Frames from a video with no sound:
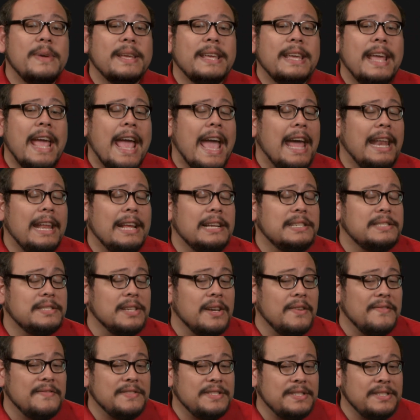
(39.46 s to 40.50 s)
mechanics
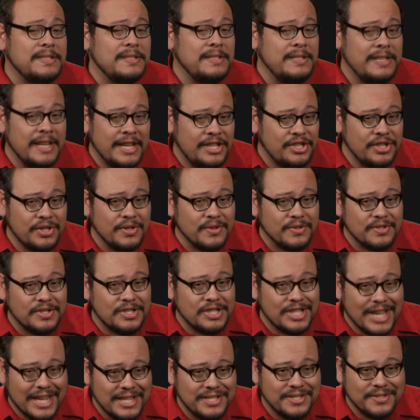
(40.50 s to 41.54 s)
of digital
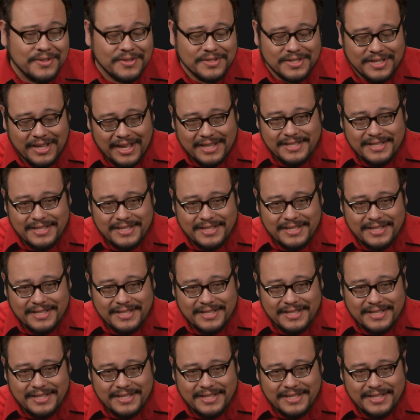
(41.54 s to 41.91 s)
sensors,